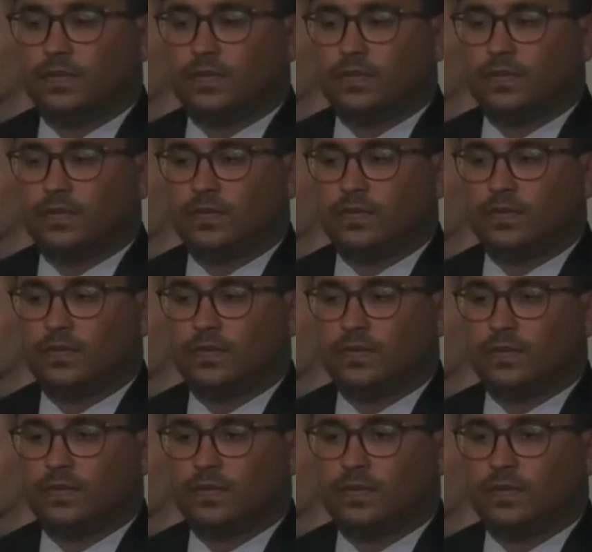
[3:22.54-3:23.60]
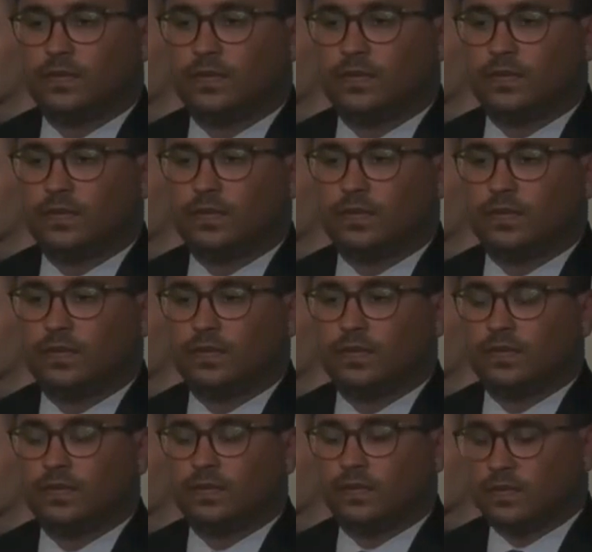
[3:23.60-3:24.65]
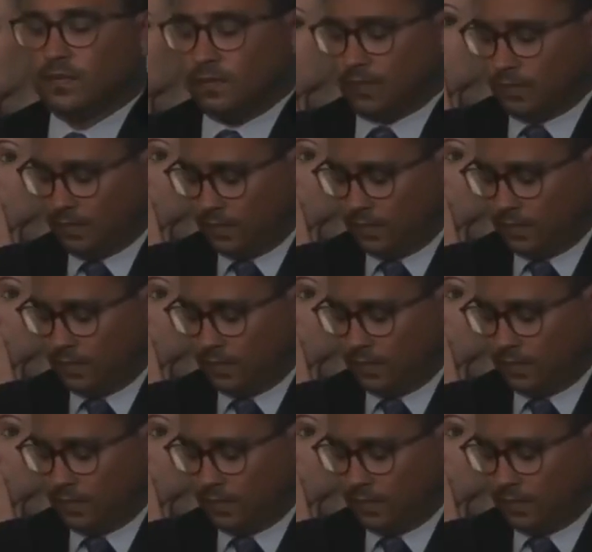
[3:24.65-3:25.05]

(silent)